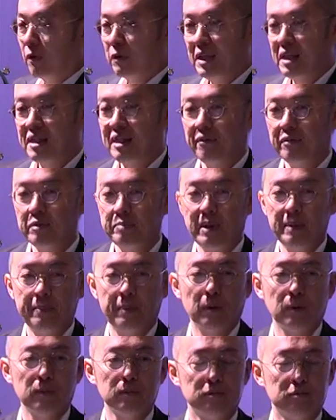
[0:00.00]
47
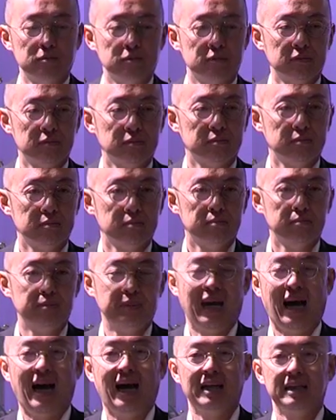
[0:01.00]
people
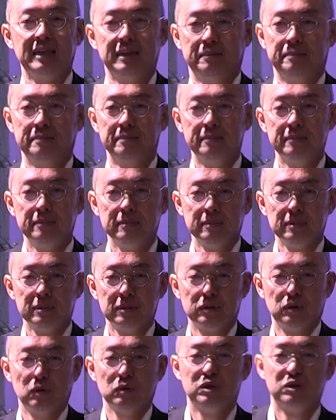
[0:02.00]
behind it.
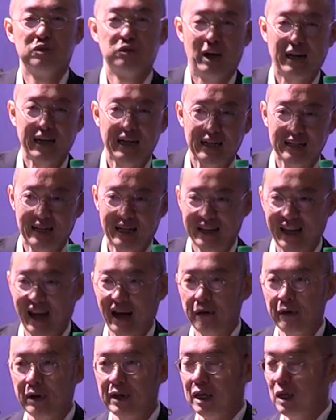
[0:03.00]
So it's like
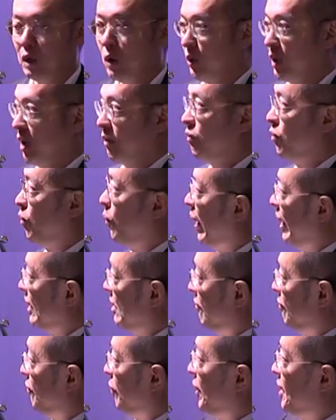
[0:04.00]
carrying a load of weight
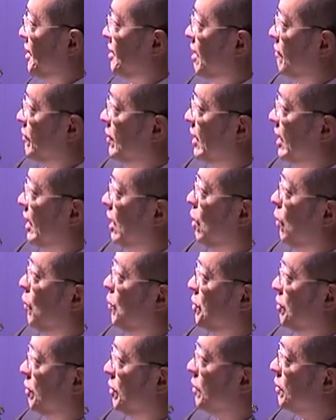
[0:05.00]
of 47
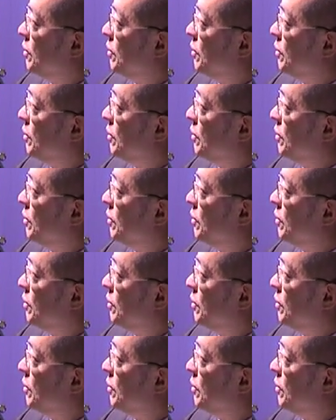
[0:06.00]
kilos.